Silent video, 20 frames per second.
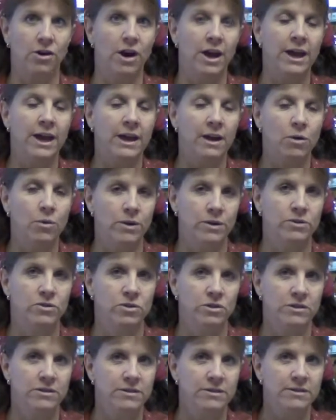I get
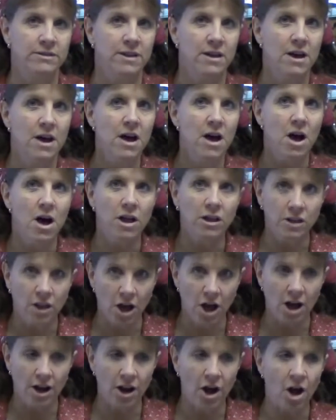questions a
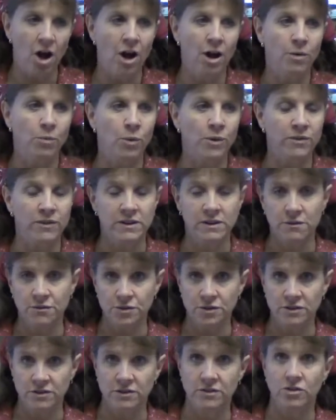lot on what the
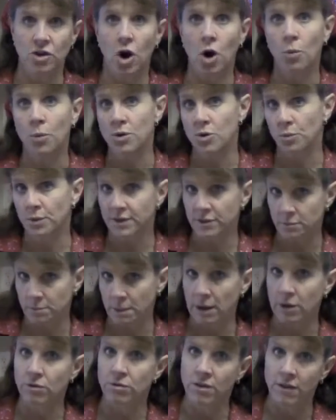differences are, which one is
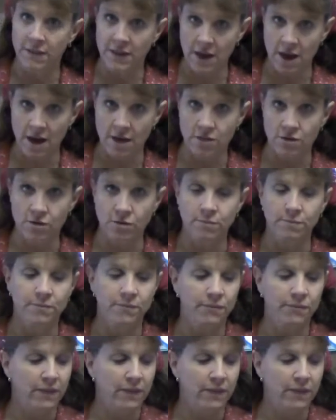better than the other.